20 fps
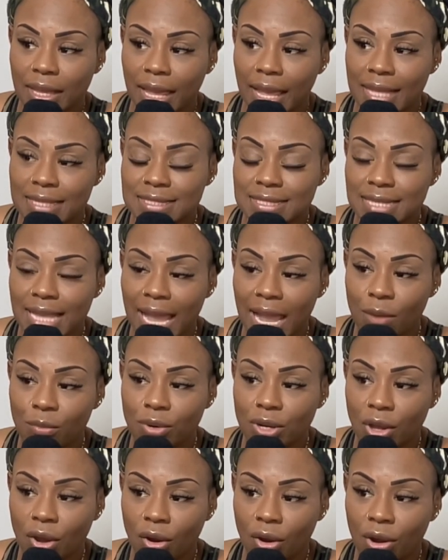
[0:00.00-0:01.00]
as time
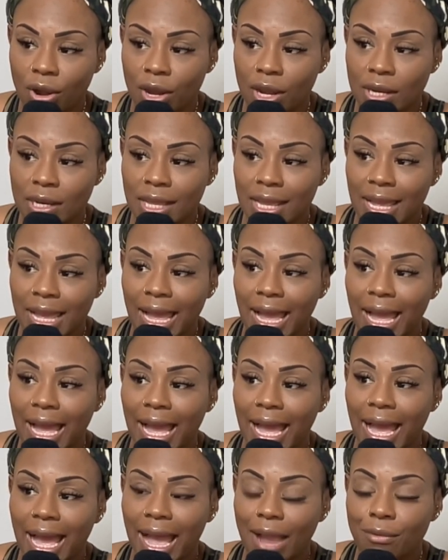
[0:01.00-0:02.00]
went on,
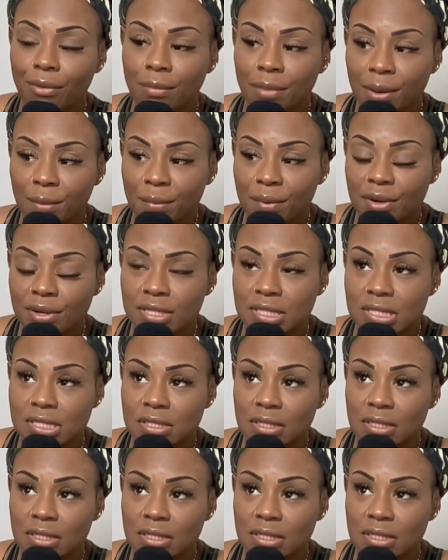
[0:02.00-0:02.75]
I remember